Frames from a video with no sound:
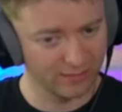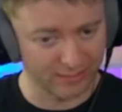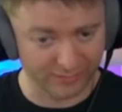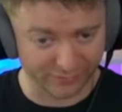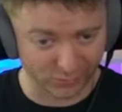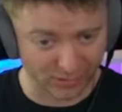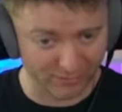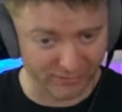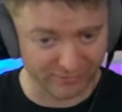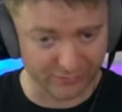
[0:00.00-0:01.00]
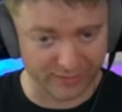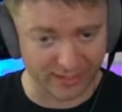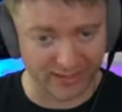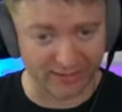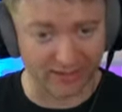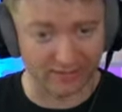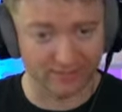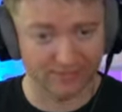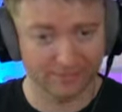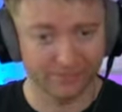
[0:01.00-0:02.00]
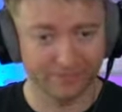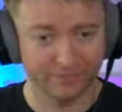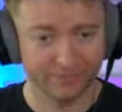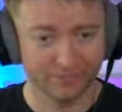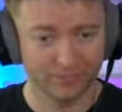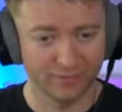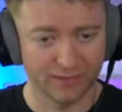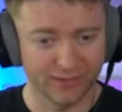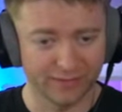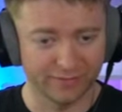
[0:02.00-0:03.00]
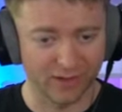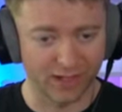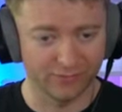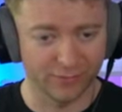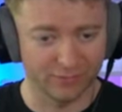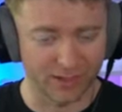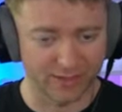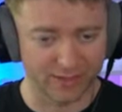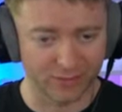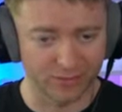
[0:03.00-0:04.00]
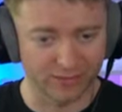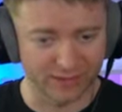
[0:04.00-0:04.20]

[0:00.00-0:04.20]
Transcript: d4, I believe we take it. e5, we must go